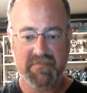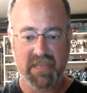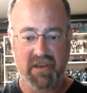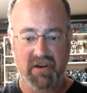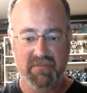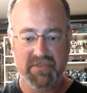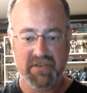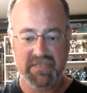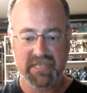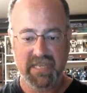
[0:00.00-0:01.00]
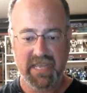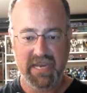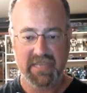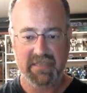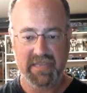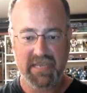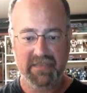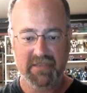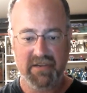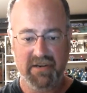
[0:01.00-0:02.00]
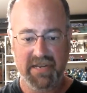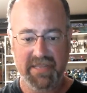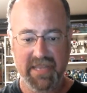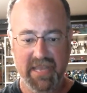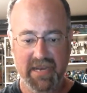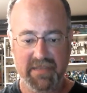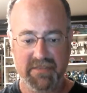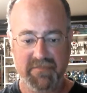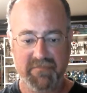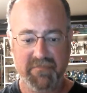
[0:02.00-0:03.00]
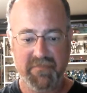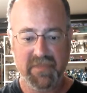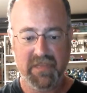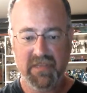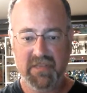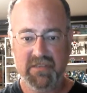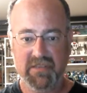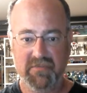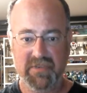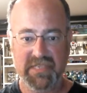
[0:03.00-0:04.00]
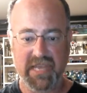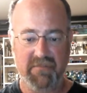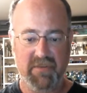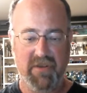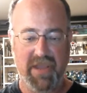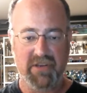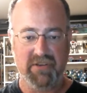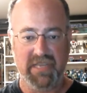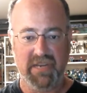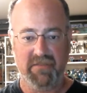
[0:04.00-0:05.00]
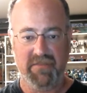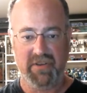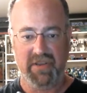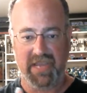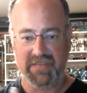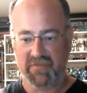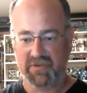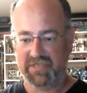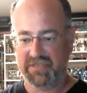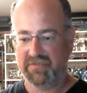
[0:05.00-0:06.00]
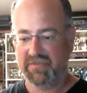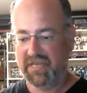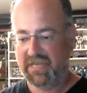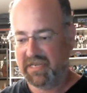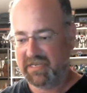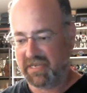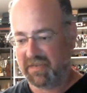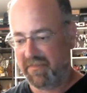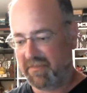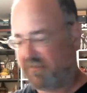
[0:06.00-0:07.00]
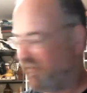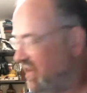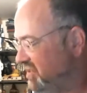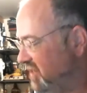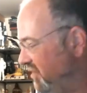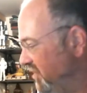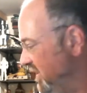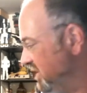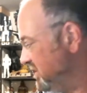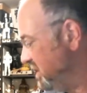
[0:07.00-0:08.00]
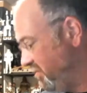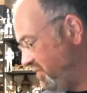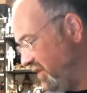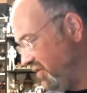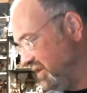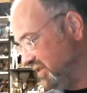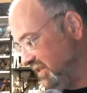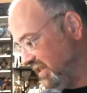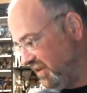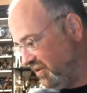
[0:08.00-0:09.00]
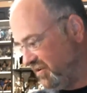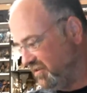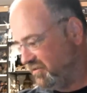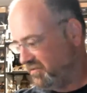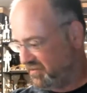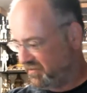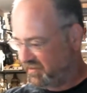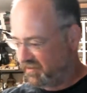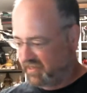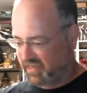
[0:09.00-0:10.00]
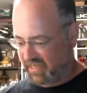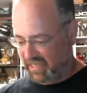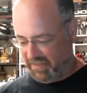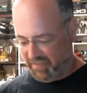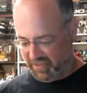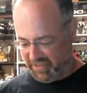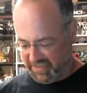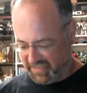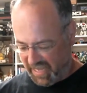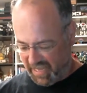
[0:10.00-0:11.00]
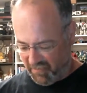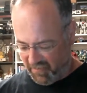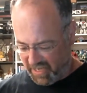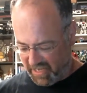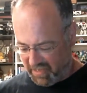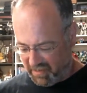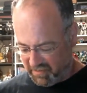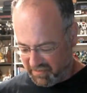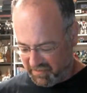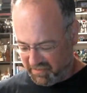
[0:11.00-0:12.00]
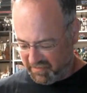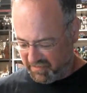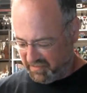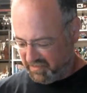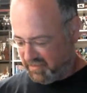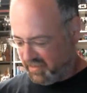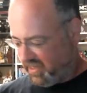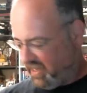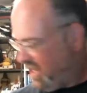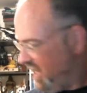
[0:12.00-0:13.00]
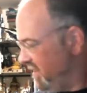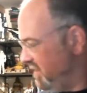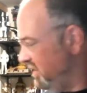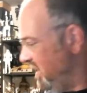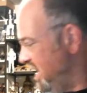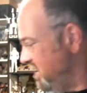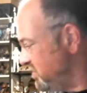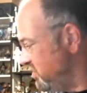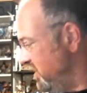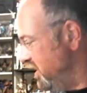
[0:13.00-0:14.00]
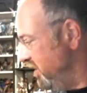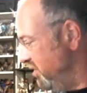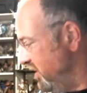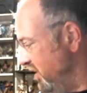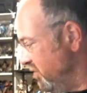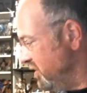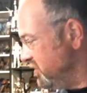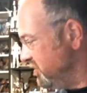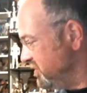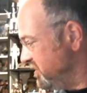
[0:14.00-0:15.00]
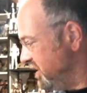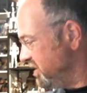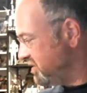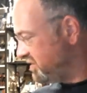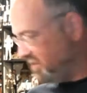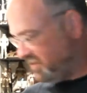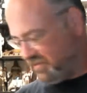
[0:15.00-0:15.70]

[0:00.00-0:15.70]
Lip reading: The arms are articulated, the legs are, and the head is. So once again, you had your leader of the good guy forces to face off against the Imperious leader. Let me put this guy away here. And then the last one of the original six